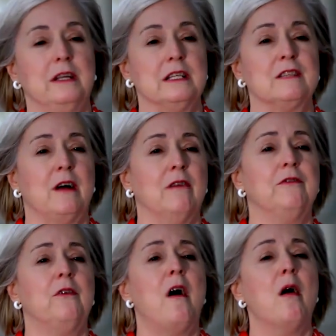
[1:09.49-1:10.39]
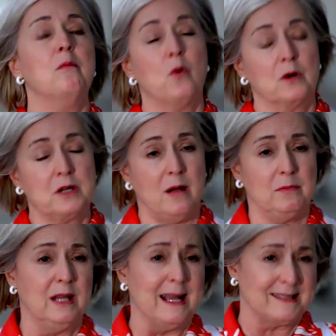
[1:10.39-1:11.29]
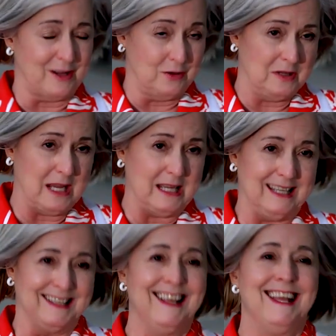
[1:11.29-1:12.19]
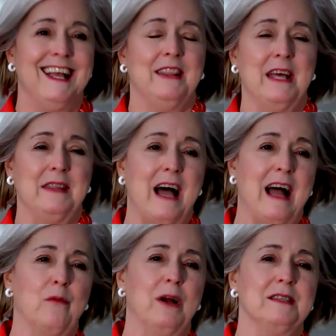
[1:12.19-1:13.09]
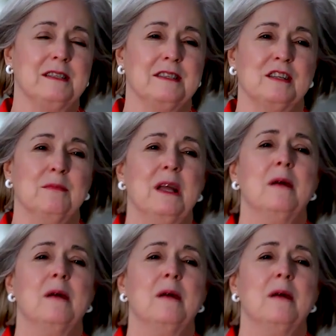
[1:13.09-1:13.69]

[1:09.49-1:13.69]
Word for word: that it's a far more complex undertaking than the highway system,